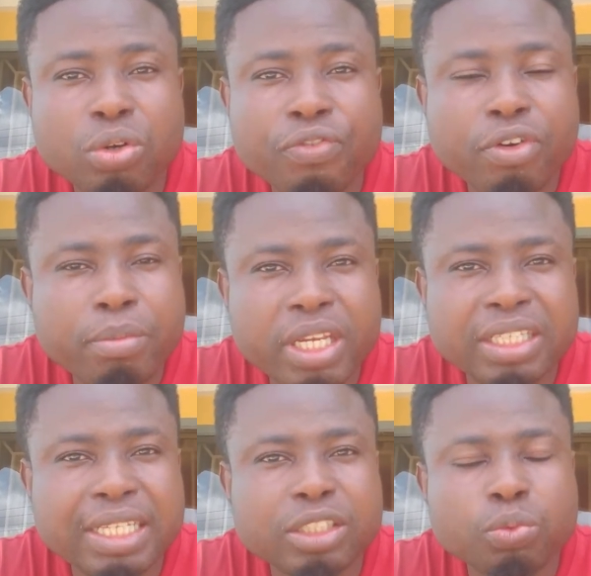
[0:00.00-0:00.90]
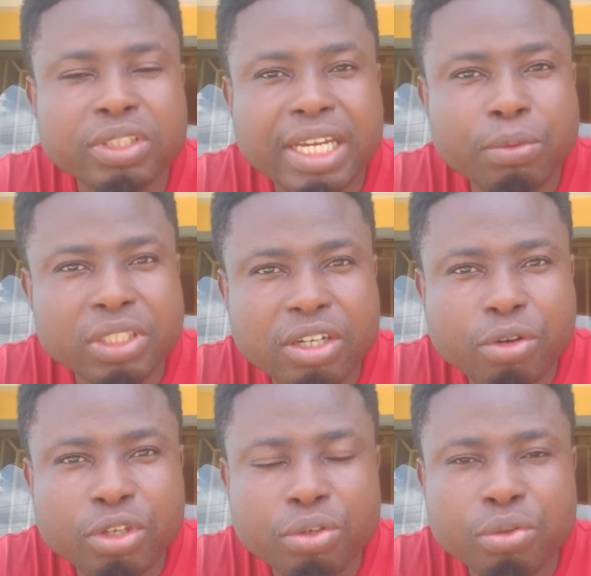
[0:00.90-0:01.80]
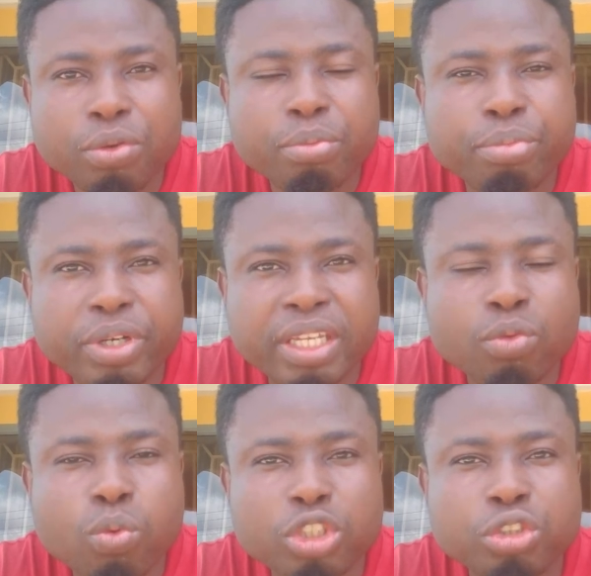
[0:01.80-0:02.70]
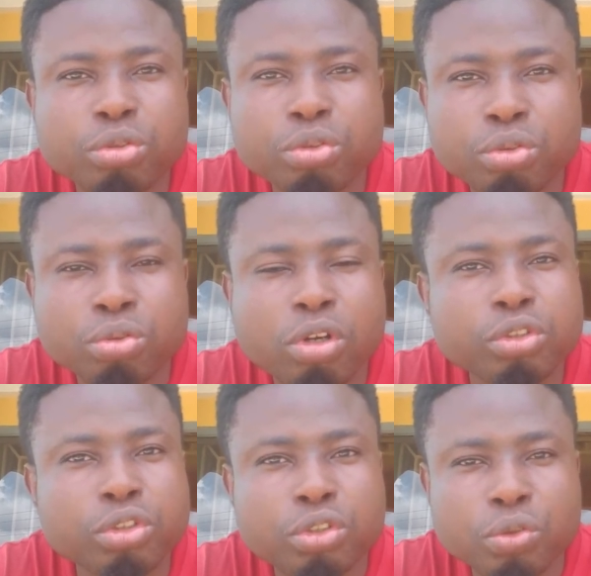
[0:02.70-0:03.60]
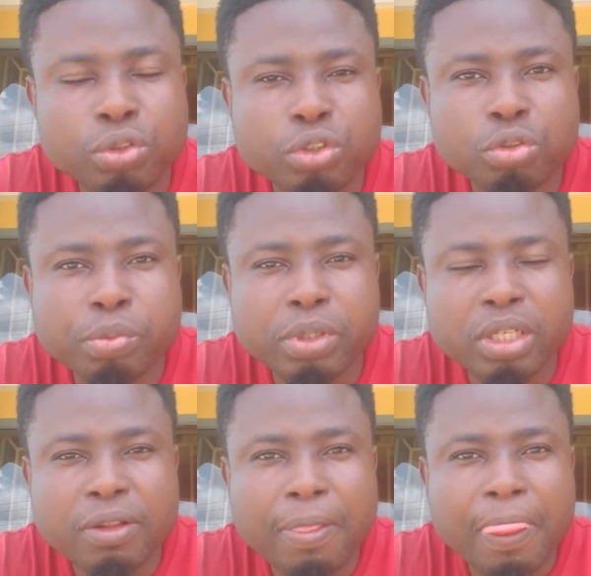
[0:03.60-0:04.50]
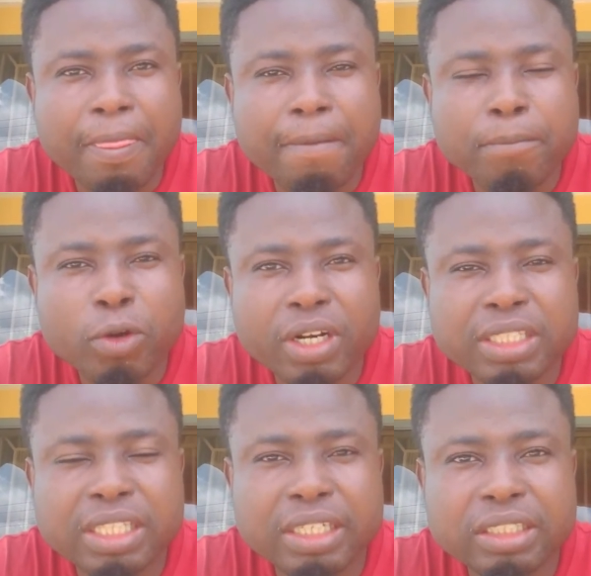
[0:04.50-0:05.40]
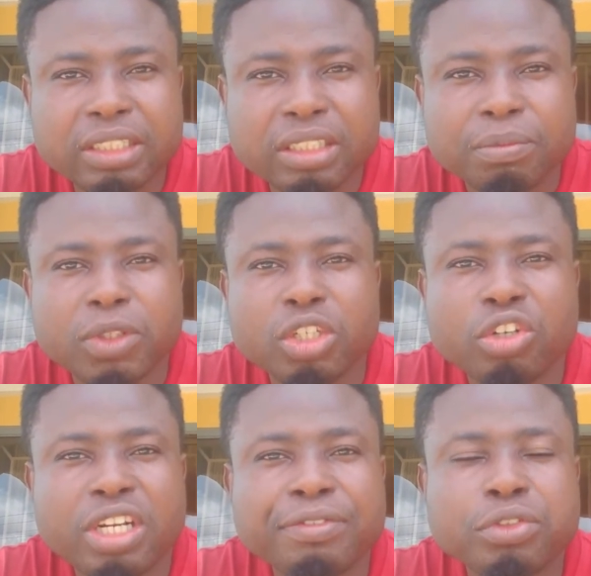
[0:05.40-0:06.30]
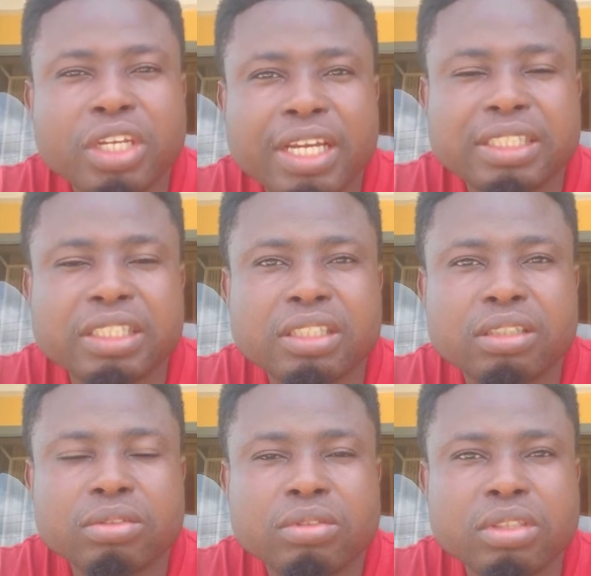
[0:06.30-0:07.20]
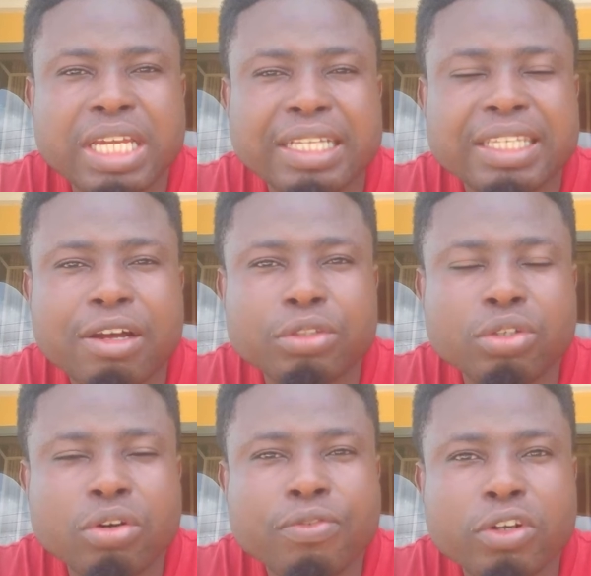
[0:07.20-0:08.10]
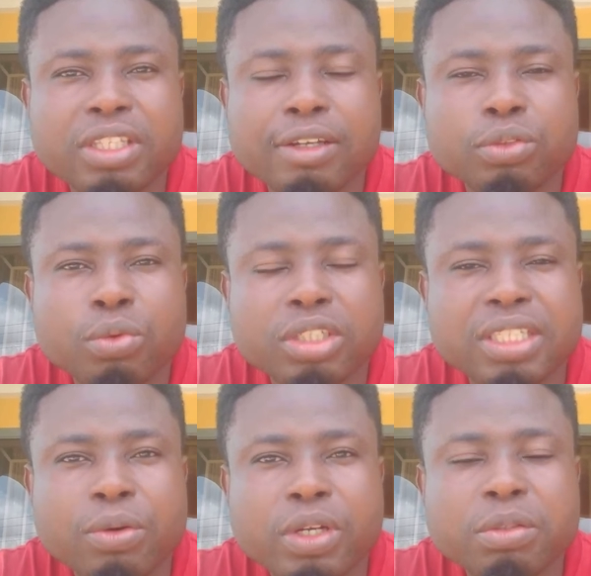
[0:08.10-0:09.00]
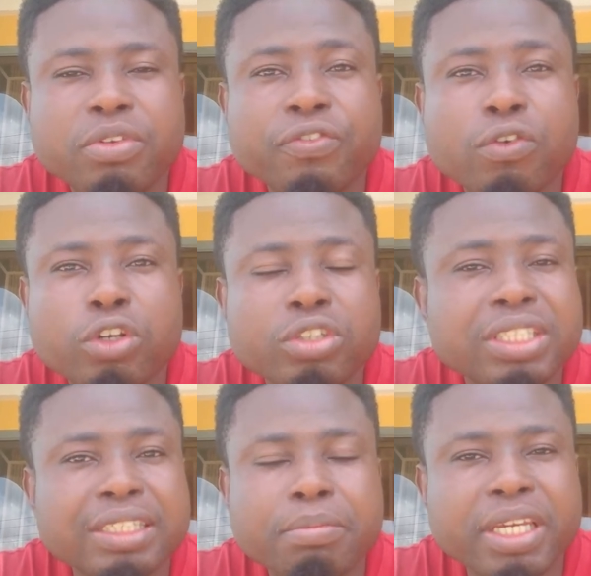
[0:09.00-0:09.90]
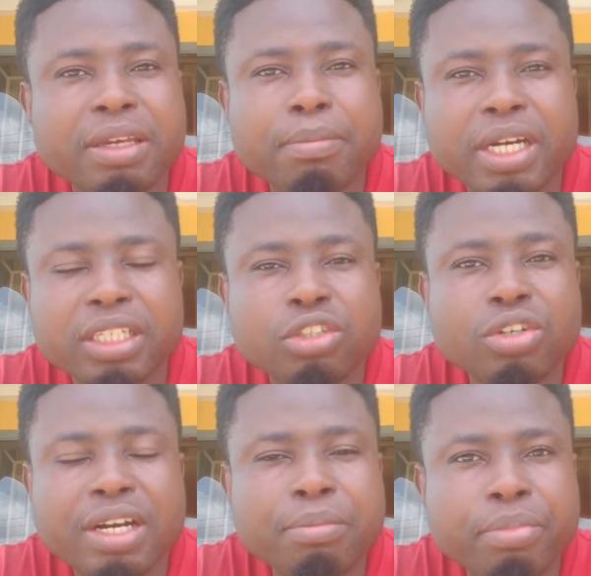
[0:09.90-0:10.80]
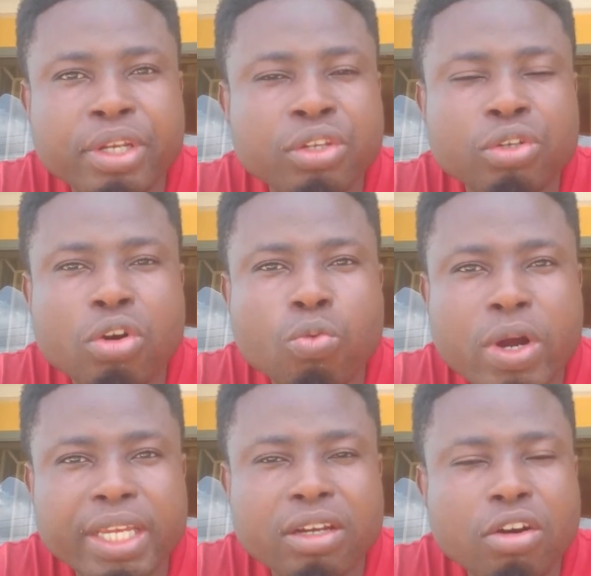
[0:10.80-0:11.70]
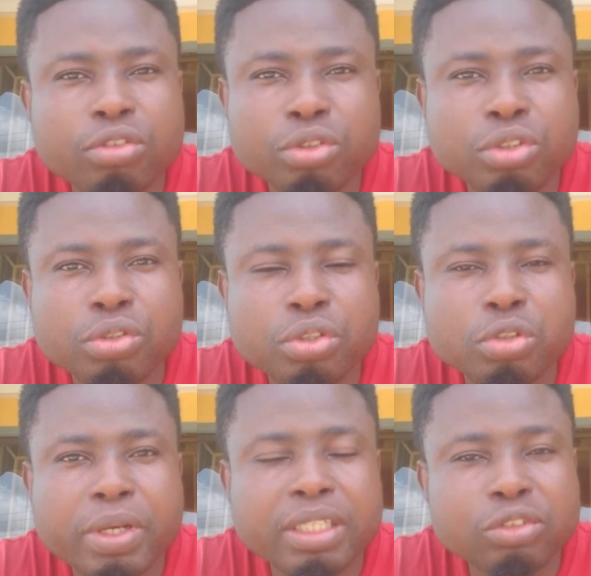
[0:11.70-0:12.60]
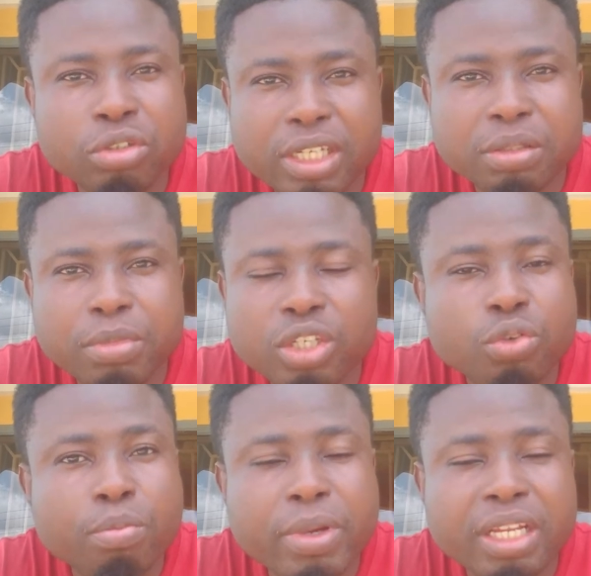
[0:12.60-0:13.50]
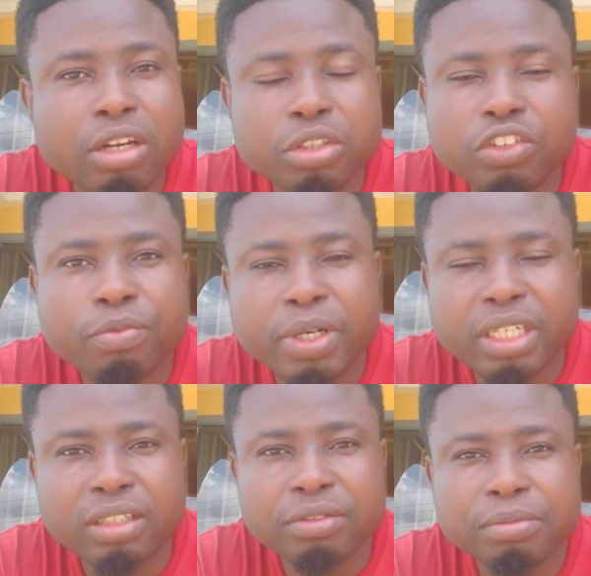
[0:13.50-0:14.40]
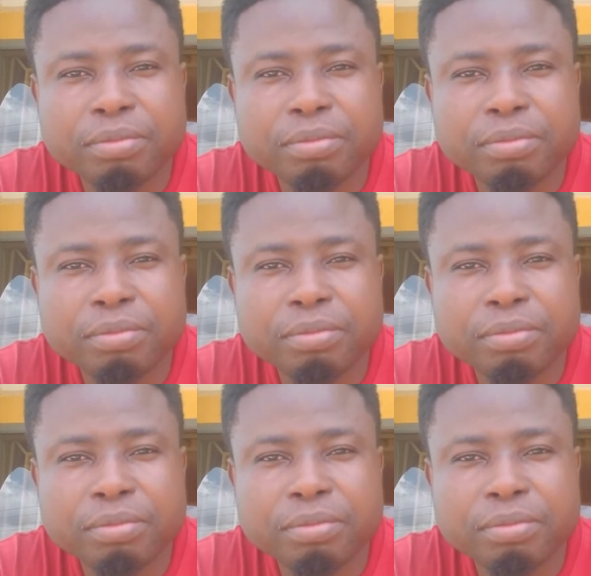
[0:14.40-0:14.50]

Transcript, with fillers: So for me, that is what I will tell you: bring what you do onto YouTube. You understand? You don't have to get that thousand or four thousand watch hours before you start making money. You can bring your work onto YouTube, and trust me, you will make lots of money.